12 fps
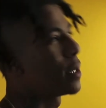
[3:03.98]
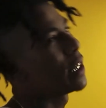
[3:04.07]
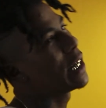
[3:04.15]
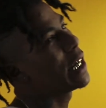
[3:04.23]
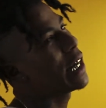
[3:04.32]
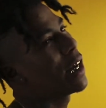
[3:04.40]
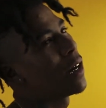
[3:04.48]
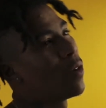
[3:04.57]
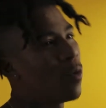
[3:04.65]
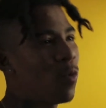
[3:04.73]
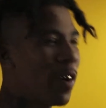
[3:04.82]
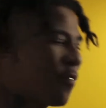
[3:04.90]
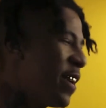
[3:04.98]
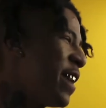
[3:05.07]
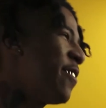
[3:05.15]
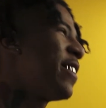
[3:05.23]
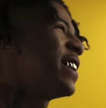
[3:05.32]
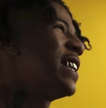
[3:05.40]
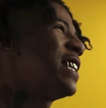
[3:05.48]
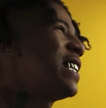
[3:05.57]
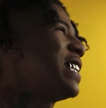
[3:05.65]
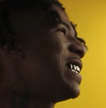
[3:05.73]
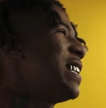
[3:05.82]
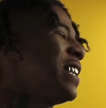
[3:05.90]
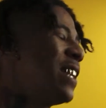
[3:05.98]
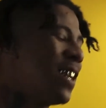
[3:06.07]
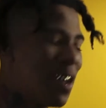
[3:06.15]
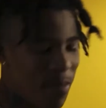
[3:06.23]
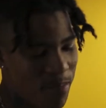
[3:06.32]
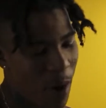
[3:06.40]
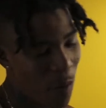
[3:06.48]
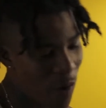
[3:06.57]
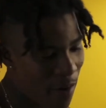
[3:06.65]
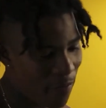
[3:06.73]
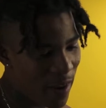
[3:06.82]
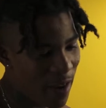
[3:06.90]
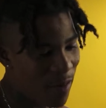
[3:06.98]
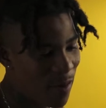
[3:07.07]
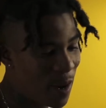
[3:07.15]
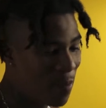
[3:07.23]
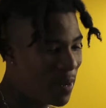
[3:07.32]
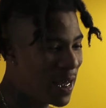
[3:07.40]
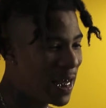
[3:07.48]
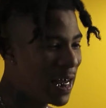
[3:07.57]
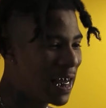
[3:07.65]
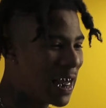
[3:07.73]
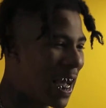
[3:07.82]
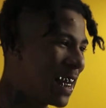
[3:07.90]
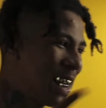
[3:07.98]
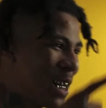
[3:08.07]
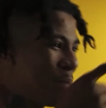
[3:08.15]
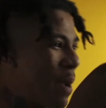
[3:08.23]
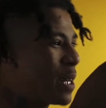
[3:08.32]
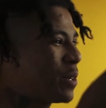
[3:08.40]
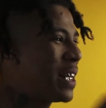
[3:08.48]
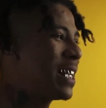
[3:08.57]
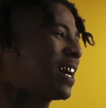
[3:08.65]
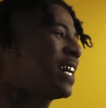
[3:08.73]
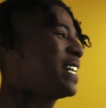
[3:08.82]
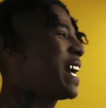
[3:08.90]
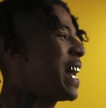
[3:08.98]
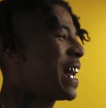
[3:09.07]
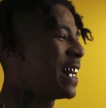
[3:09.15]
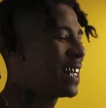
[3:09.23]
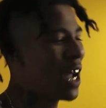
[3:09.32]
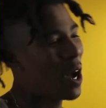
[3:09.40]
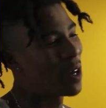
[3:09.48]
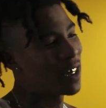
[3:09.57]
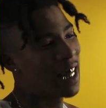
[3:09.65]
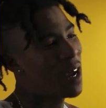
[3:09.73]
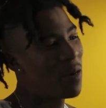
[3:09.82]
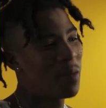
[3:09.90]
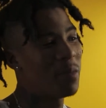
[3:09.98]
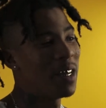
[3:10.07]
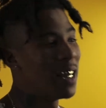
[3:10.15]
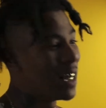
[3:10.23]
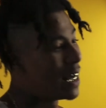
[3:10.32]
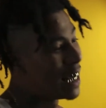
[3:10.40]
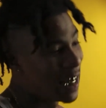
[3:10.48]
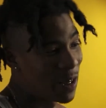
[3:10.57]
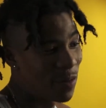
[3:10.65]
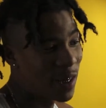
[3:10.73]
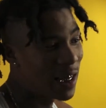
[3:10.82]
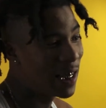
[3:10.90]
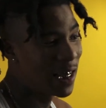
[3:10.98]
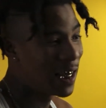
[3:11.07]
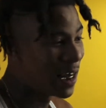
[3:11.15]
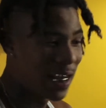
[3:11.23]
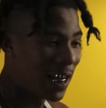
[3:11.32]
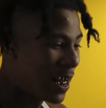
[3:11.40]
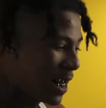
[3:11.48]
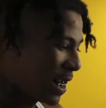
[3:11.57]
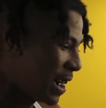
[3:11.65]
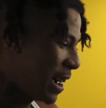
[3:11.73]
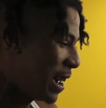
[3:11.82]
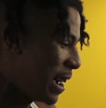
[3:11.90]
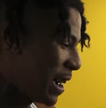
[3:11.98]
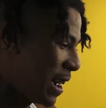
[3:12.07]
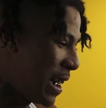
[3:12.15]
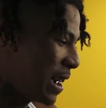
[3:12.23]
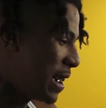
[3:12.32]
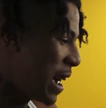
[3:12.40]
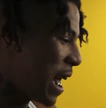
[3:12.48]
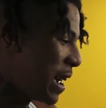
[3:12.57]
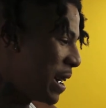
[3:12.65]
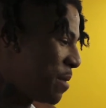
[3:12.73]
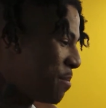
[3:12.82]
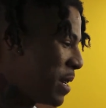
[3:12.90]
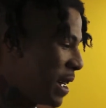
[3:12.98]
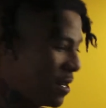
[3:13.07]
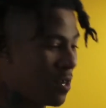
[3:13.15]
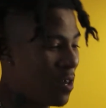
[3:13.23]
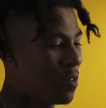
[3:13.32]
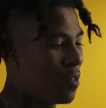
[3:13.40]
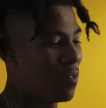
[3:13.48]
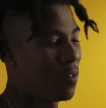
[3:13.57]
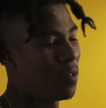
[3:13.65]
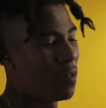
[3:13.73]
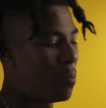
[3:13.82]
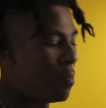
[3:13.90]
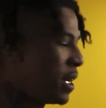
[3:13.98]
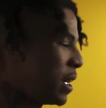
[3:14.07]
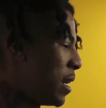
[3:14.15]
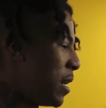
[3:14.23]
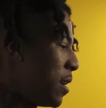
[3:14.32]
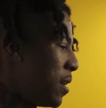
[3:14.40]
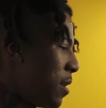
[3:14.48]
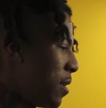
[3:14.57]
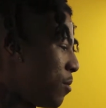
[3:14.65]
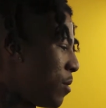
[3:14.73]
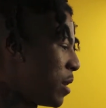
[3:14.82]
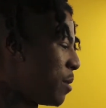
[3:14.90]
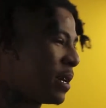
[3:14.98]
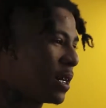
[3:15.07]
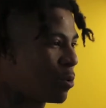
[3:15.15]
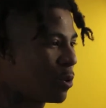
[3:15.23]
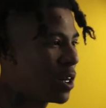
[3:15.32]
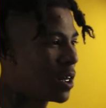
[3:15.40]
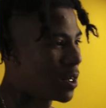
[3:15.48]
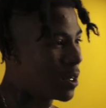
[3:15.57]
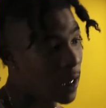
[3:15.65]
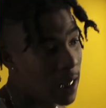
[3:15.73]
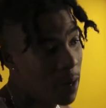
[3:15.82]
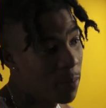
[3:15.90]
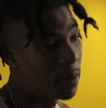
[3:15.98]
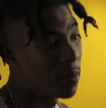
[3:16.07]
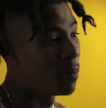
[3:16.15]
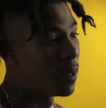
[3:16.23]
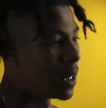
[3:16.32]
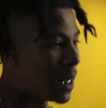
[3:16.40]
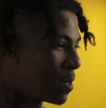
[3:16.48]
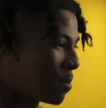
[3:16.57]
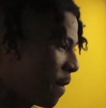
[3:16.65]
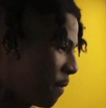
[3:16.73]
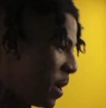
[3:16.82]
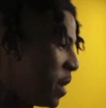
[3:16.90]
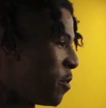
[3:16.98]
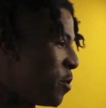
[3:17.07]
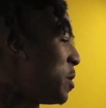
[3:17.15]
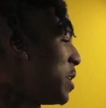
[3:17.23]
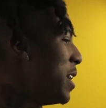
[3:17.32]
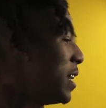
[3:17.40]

Yeah, one favorite. Uh, my one favorite would be, I tell Spazzo this all the time. It's called "Stay With Me." It's really, it's not in the mix of being one of the best ones to a lot of people, but that's my favorite one.